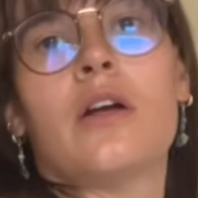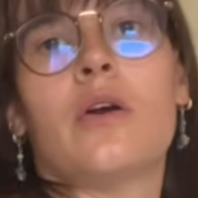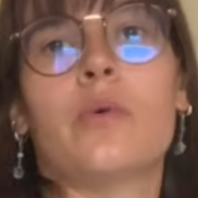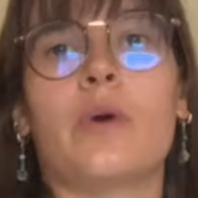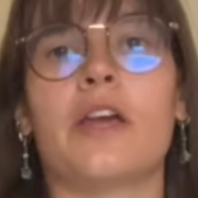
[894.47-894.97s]

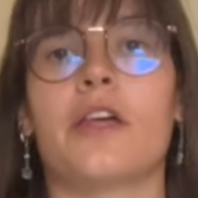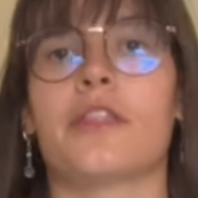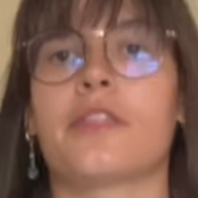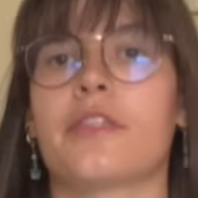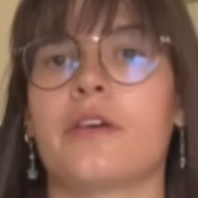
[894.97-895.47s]

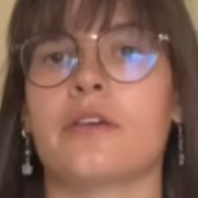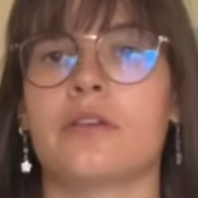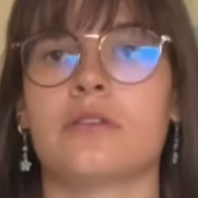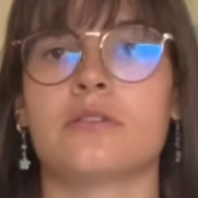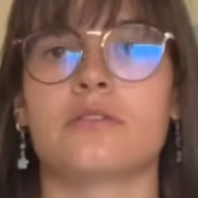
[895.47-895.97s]
with
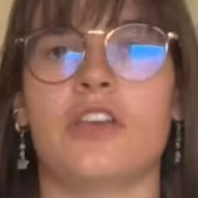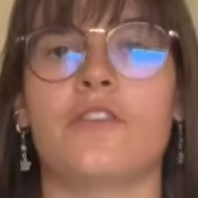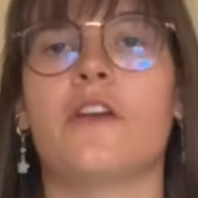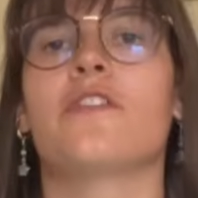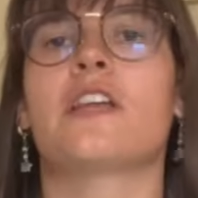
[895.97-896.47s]

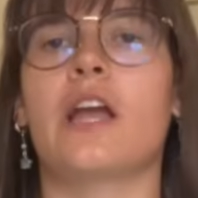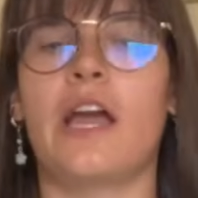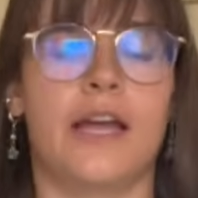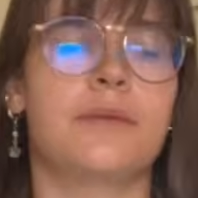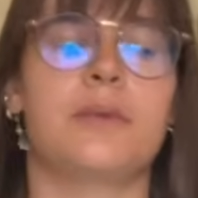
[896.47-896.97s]
if like I
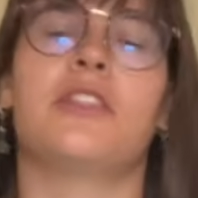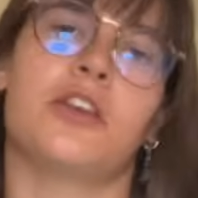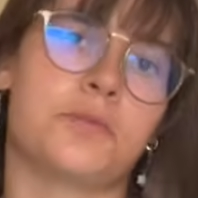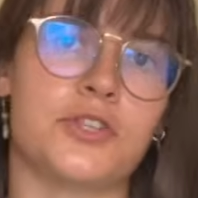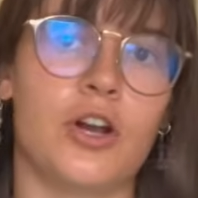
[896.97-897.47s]
hadn't made the
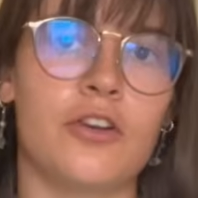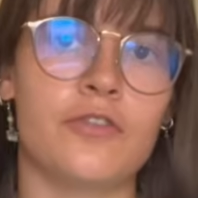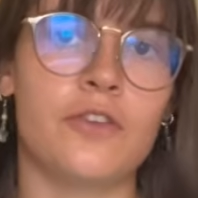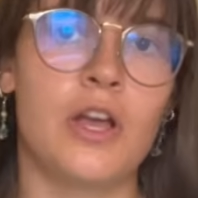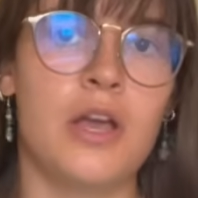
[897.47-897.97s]
hip scarf
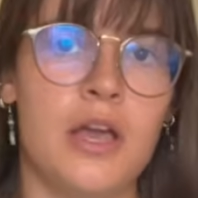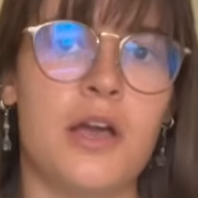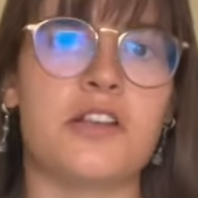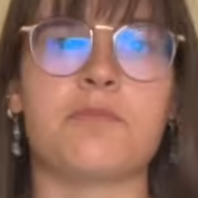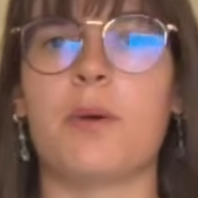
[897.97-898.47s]

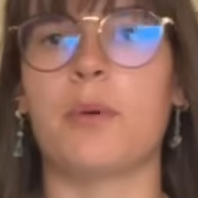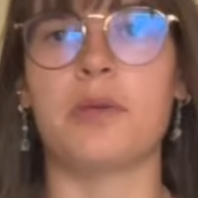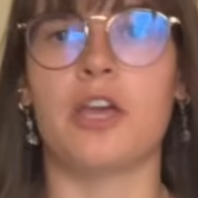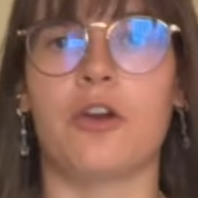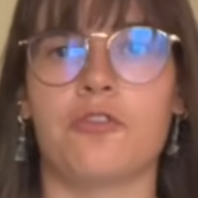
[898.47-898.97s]
as a Mamma
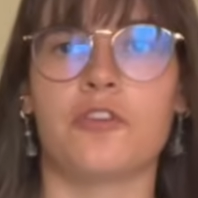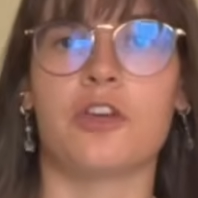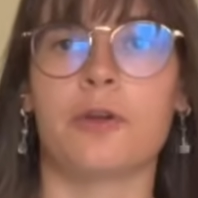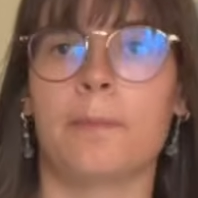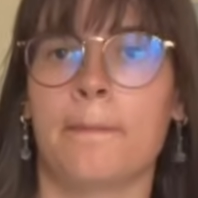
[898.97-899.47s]
Mia
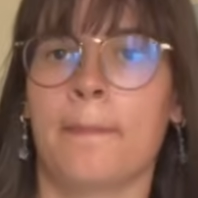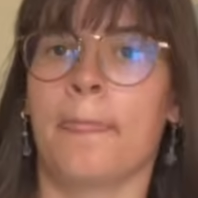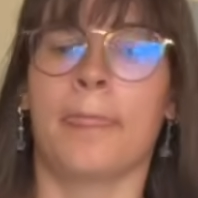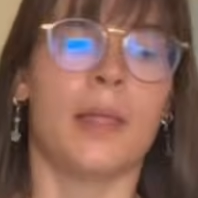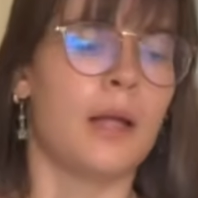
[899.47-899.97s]
outfit,
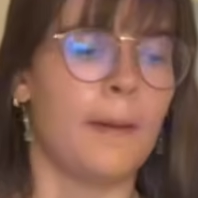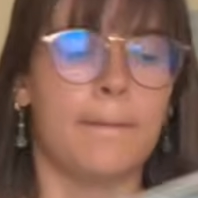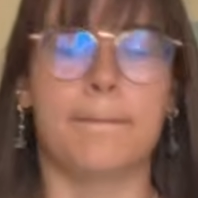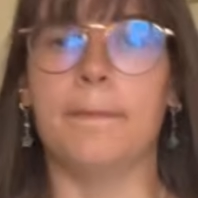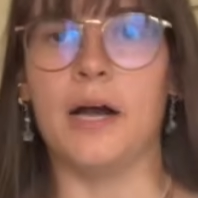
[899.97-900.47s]

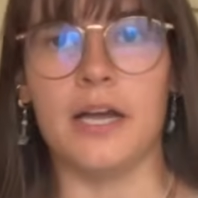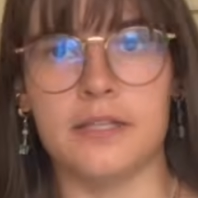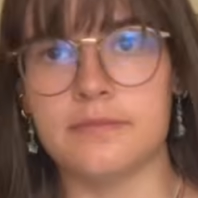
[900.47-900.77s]
but